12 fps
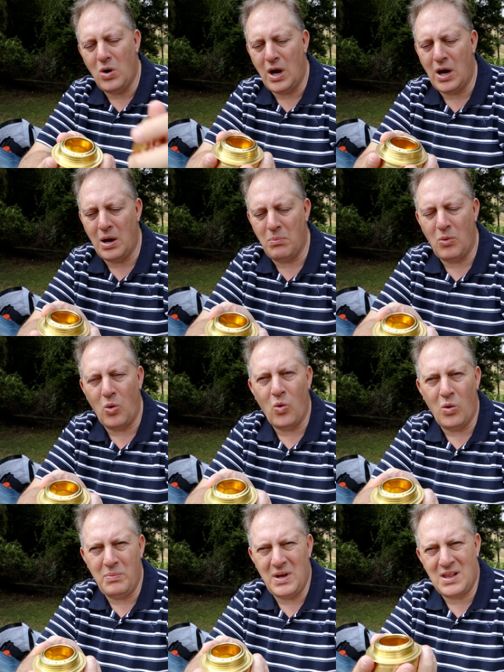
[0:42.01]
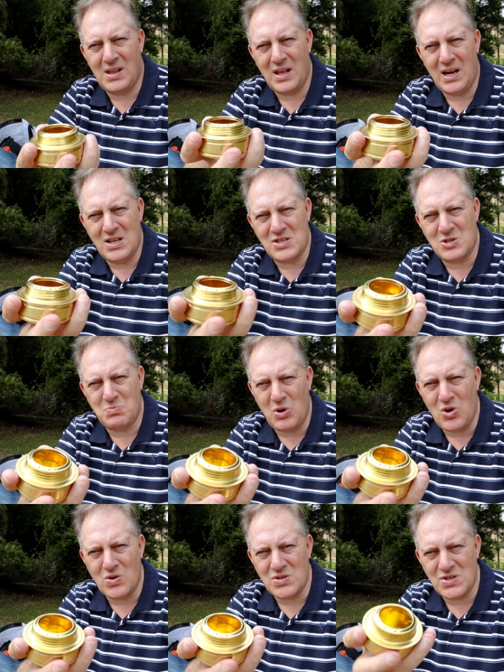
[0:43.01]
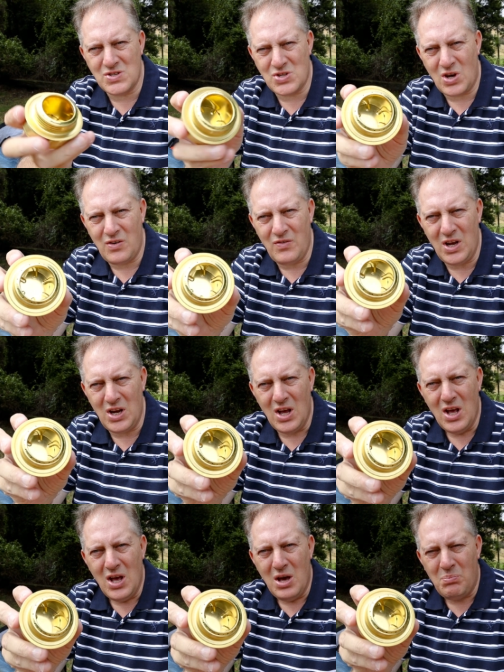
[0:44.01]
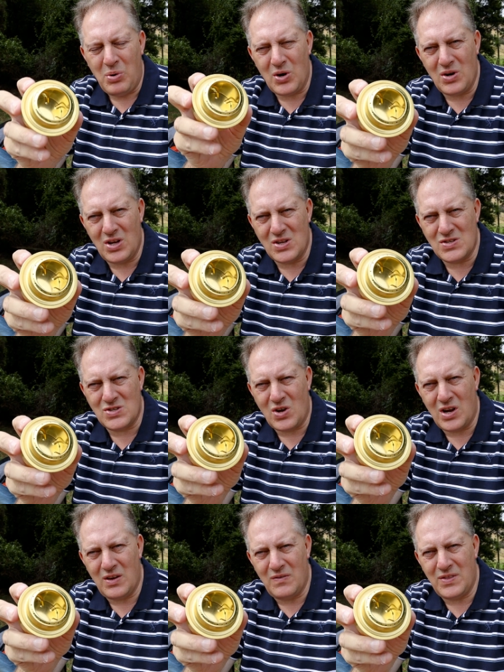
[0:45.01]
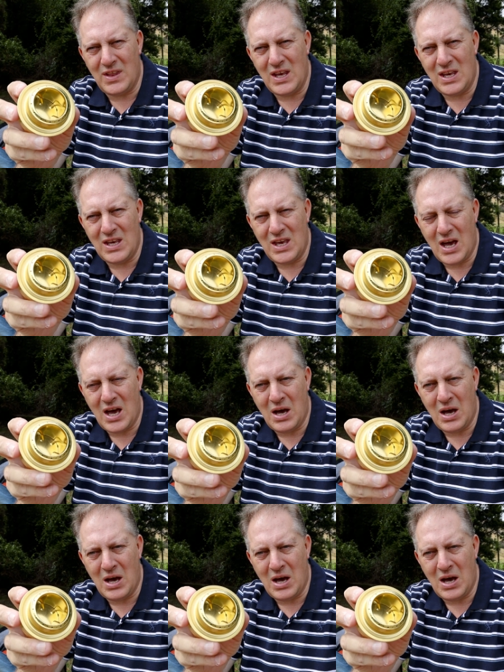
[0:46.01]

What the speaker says: or methylated spirits inside of it, put it inside of the